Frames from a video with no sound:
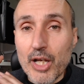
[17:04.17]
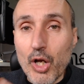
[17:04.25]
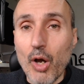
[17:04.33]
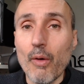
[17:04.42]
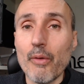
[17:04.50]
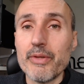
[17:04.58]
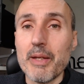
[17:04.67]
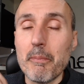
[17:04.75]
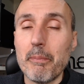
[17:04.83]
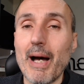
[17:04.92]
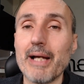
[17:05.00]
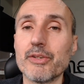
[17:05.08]
code in
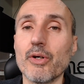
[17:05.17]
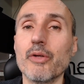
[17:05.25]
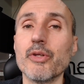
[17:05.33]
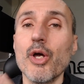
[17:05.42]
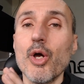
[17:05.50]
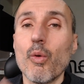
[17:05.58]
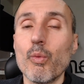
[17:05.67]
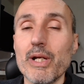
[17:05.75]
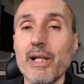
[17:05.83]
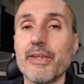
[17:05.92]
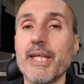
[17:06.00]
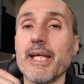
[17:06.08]
Python
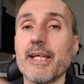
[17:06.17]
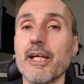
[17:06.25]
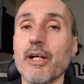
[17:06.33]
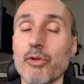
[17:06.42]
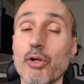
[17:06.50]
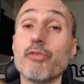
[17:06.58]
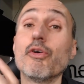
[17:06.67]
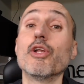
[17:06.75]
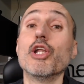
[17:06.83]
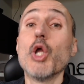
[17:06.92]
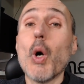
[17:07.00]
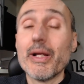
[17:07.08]
will take care of
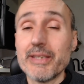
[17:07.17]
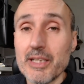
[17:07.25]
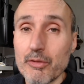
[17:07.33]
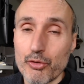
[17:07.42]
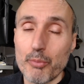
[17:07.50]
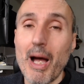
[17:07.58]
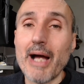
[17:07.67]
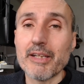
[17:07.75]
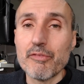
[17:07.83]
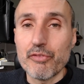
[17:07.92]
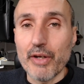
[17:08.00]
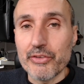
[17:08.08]
loading from
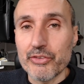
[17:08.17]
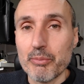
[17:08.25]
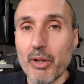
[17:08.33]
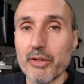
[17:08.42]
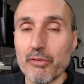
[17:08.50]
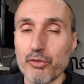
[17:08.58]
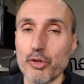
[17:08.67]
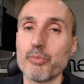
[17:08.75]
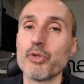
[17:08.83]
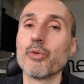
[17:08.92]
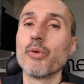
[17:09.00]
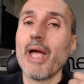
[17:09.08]
Hugging Face the model from
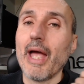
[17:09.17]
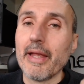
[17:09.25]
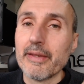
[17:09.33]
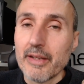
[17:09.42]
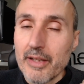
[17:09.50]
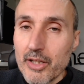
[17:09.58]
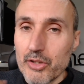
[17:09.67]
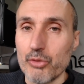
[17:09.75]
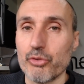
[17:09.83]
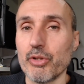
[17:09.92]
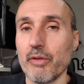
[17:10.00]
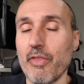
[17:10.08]
you and
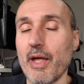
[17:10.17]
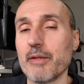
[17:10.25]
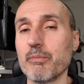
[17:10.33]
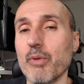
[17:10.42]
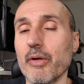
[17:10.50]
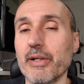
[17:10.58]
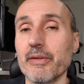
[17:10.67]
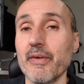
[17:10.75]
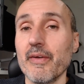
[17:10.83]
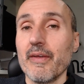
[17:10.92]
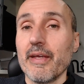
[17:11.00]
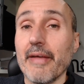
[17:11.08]
using that model.
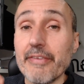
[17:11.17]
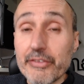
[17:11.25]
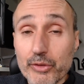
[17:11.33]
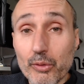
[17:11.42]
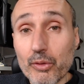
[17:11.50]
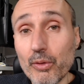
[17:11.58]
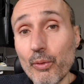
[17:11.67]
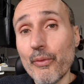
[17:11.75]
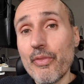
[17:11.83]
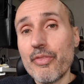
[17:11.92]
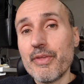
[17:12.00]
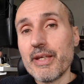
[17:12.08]
And this
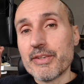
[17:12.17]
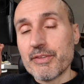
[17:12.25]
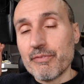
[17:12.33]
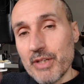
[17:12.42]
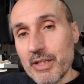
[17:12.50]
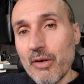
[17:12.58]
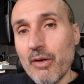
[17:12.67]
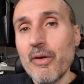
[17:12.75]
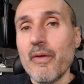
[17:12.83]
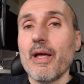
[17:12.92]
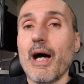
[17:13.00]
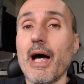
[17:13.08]
concludes this video.
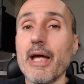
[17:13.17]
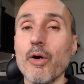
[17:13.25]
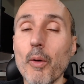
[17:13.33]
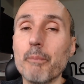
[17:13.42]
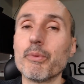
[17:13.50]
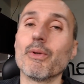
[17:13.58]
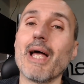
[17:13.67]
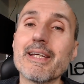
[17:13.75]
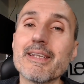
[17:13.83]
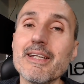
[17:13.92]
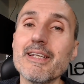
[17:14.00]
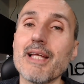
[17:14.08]
I hope you
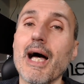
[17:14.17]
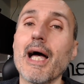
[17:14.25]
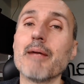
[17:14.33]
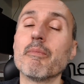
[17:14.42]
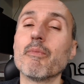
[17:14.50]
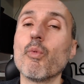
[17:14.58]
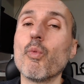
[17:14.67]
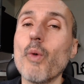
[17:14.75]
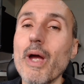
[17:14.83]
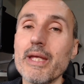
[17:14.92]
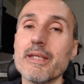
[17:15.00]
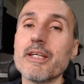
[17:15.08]
liked it. I'm
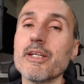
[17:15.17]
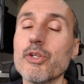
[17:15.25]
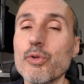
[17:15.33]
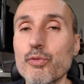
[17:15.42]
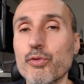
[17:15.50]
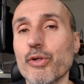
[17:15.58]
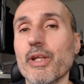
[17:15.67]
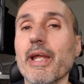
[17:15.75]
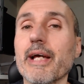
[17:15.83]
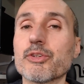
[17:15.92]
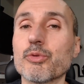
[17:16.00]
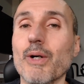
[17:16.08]
waiting you for the
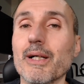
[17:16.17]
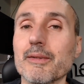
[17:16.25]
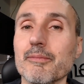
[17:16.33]
next one.